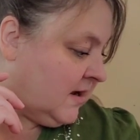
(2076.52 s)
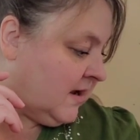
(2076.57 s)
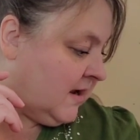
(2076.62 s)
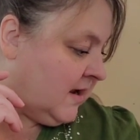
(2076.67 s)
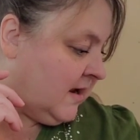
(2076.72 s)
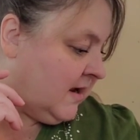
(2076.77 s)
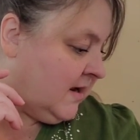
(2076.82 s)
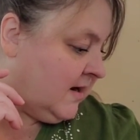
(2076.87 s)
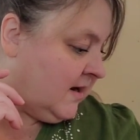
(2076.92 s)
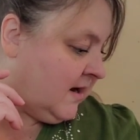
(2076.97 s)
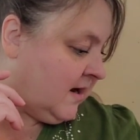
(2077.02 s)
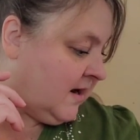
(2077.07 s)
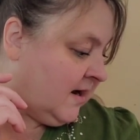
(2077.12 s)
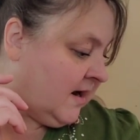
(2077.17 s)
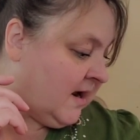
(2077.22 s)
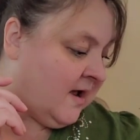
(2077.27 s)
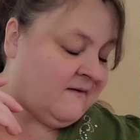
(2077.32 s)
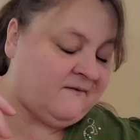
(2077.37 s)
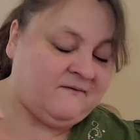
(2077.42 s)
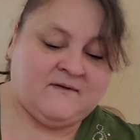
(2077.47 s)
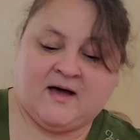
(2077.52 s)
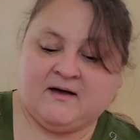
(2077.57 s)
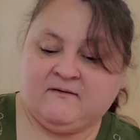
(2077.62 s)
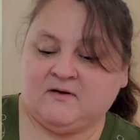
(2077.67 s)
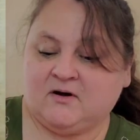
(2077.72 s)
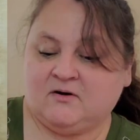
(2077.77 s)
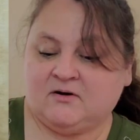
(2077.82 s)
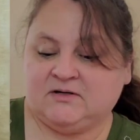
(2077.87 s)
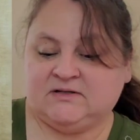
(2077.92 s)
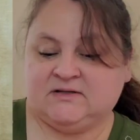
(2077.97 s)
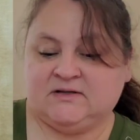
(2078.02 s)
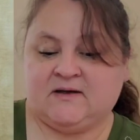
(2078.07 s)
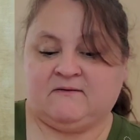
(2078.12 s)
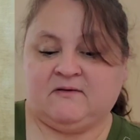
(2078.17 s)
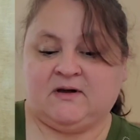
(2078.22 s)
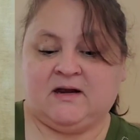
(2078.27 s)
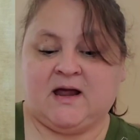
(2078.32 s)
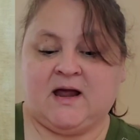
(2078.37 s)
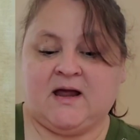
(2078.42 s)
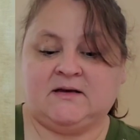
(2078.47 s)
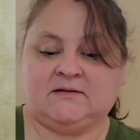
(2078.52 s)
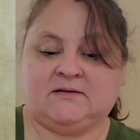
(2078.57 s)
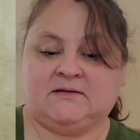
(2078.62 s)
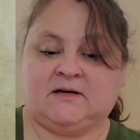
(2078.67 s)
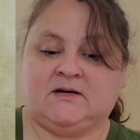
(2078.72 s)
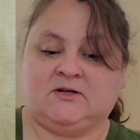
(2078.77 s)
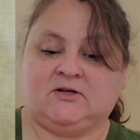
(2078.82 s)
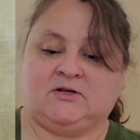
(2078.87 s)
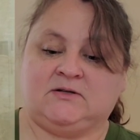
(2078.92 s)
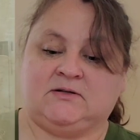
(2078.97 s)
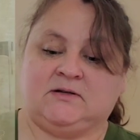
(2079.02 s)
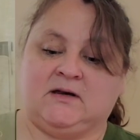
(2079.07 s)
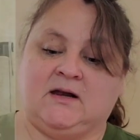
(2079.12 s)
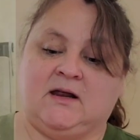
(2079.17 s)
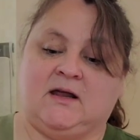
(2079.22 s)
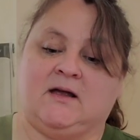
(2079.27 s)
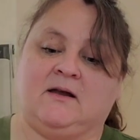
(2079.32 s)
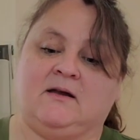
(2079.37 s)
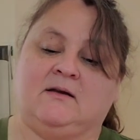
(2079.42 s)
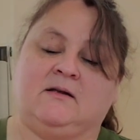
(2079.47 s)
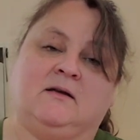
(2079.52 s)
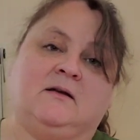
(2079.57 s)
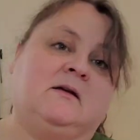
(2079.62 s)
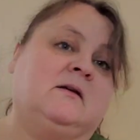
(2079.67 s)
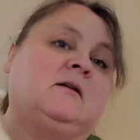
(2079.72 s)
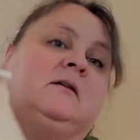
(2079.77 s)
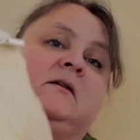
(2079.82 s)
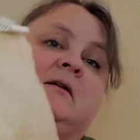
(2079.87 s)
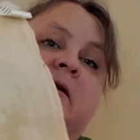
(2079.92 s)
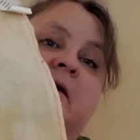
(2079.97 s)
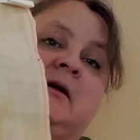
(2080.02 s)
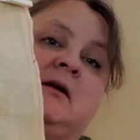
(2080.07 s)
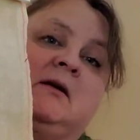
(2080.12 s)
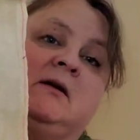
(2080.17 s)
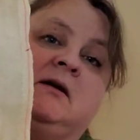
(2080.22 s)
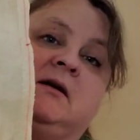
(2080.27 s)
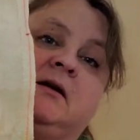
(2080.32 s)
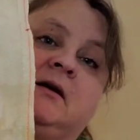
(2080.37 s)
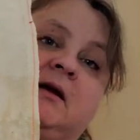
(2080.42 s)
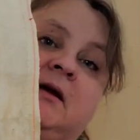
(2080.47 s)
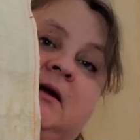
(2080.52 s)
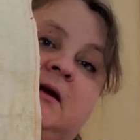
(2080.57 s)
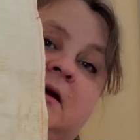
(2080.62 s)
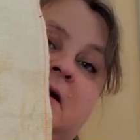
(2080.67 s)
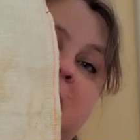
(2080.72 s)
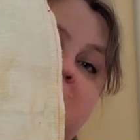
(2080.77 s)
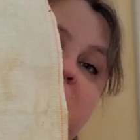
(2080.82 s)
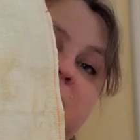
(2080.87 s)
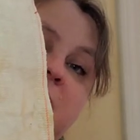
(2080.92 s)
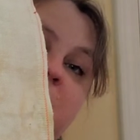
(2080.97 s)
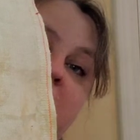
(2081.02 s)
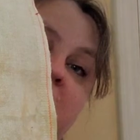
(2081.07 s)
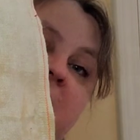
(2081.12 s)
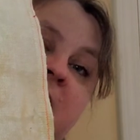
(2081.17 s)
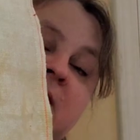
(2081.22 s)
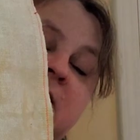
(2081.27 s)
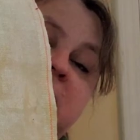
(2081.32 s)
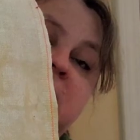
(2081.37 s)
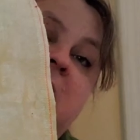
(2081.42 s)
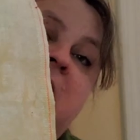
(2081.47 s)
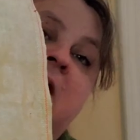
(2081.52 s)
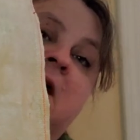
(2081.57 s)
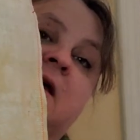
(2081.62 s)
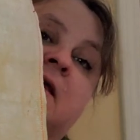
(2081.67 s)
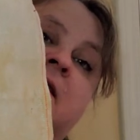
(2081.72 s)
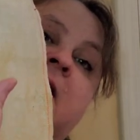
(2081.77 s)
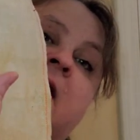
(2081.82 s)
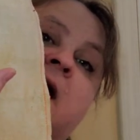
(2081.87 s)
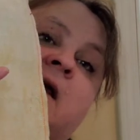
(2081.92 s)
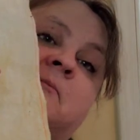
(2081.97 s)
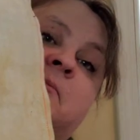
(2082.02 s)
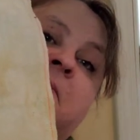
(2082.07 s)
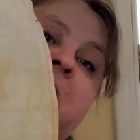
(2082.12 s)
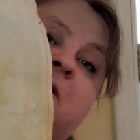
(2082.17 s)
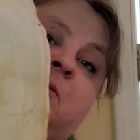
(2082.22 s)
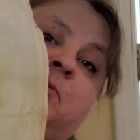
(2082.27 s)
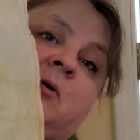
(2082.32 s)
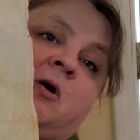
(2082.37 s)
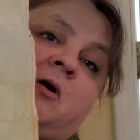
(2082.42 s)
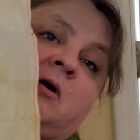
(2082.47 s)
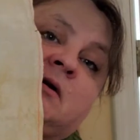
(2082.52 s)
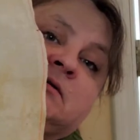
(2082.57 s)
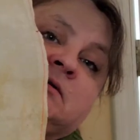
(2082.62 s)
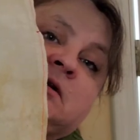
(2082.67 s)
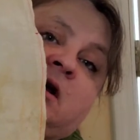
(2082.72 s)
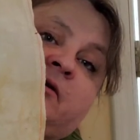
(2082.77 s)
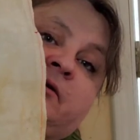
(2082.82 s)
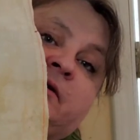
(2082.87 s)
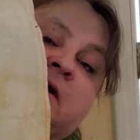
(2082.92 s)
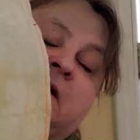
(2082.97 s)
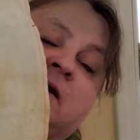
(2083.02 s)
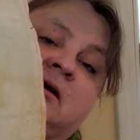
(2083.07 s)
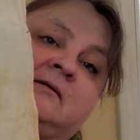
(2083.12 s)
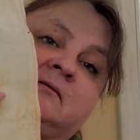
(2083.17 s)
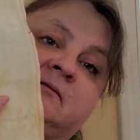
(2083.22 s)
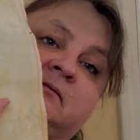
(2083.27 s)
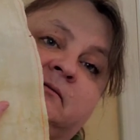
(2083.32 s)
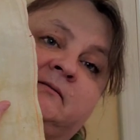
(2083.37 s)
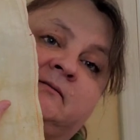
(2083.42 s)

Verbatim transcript: And I got 578 stitches in it. And here's where it is. That middle part is all done.